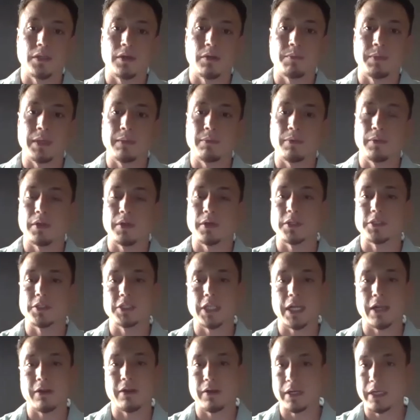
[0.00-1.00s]
people are
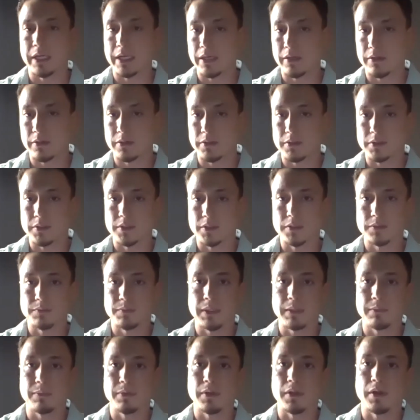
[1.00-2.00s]
sharing needles,
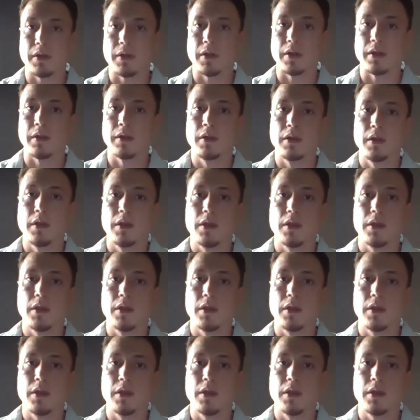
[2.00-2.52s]
people are